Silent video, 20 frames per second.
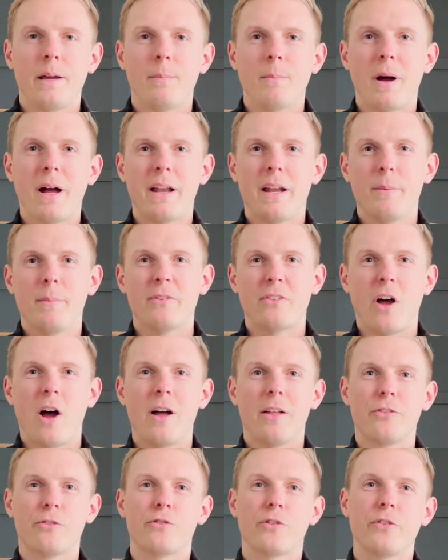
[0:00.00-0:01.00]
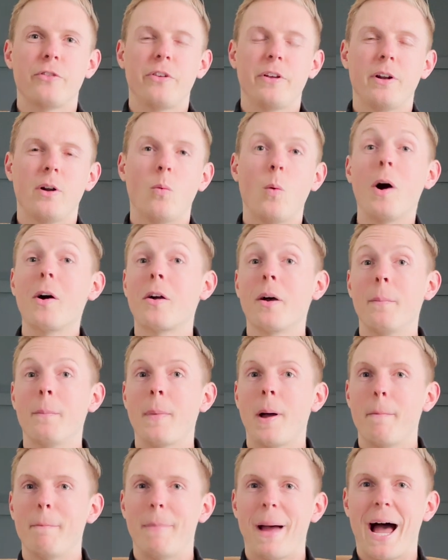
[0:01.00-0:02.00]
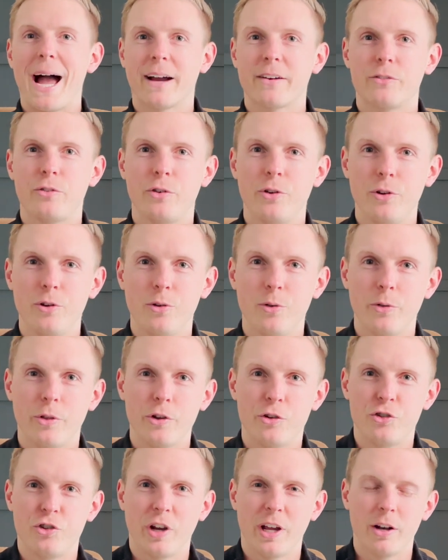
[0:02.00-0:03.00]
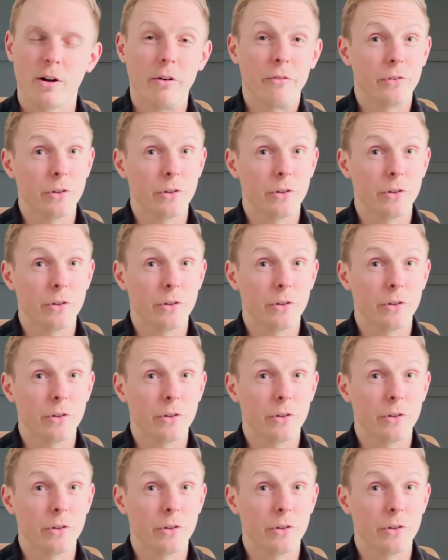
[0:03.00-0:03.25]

my name is Struzyna. Welcome back to the channel.